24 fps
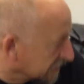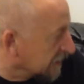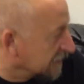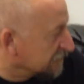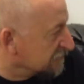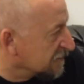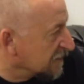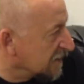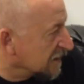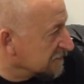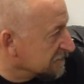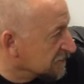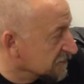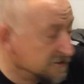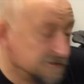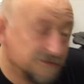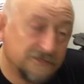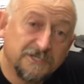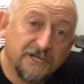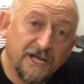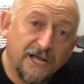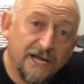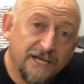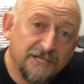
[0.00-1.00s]
a
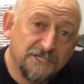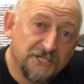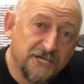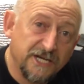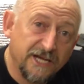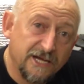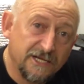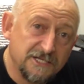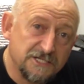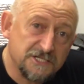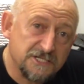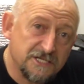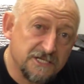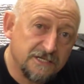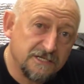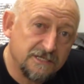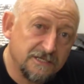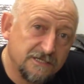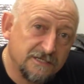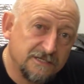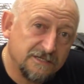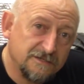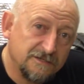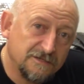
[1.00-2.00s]
500 AJS
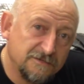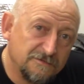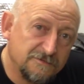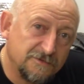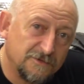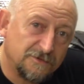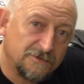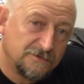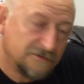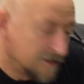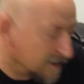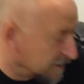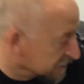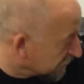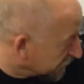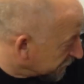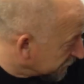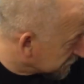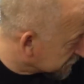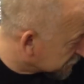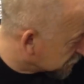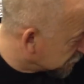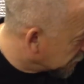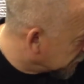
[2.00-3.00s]
for an
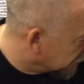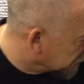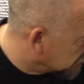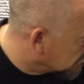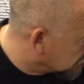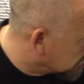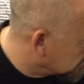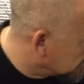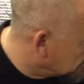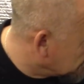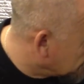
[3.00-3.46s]
oil change.